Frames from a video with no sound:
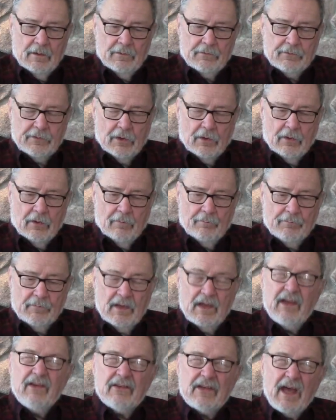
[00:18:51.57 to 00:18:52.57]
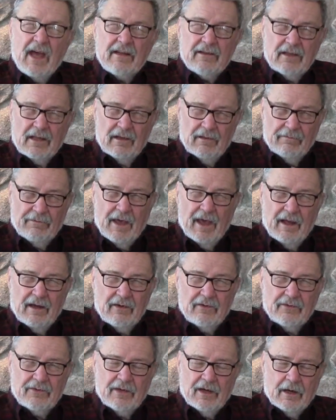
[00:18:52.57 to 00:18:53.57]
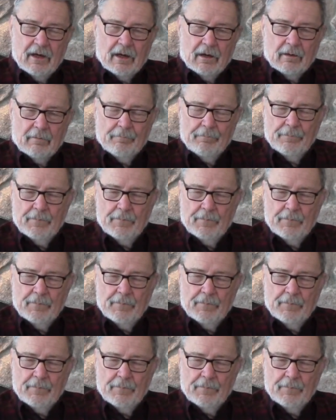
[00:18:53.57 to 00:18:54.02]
So he's got the advantage there.